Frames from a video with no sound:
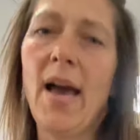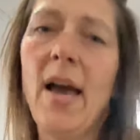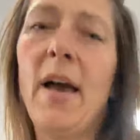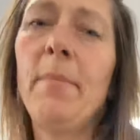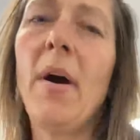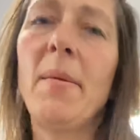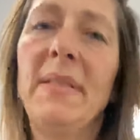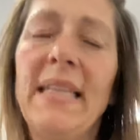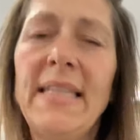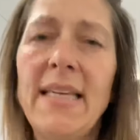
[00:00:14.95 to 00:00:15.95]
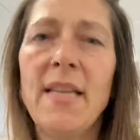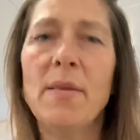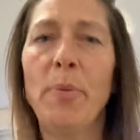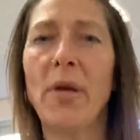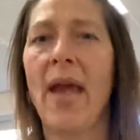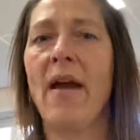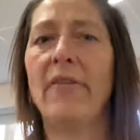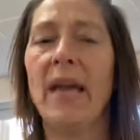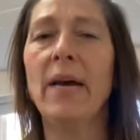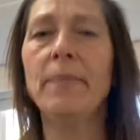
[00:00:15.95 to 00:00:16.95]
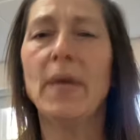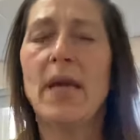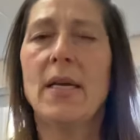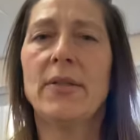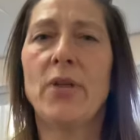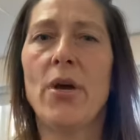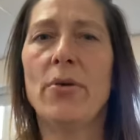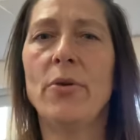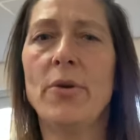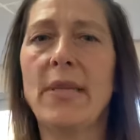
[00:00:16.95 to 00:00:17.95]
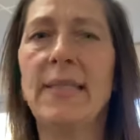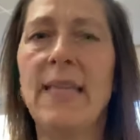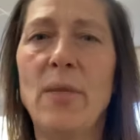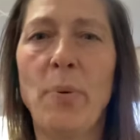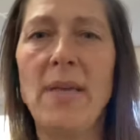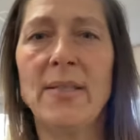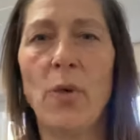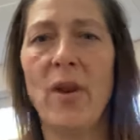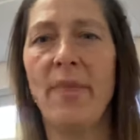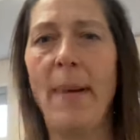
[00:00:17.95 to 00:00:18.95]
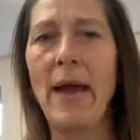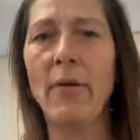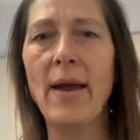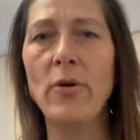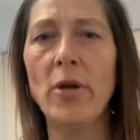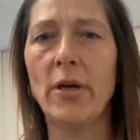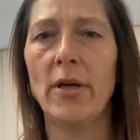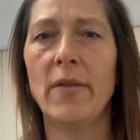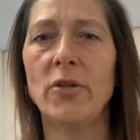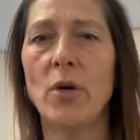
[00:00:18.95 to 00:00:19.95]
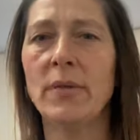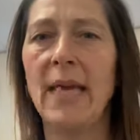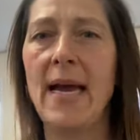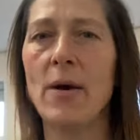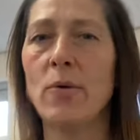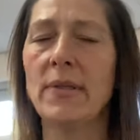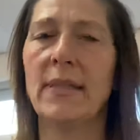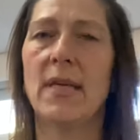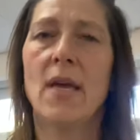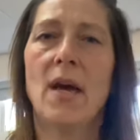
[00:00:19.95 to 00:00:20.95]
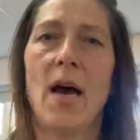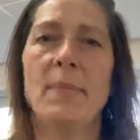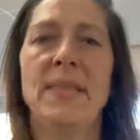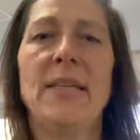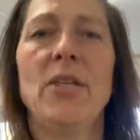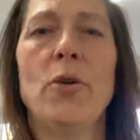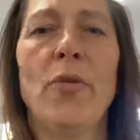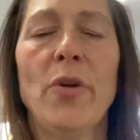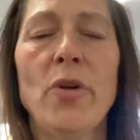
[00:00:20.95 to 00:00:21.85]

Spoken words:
I'm sitting in the book area, so you can see the preschool in the background. Look, the doll's house. I'm sitting on the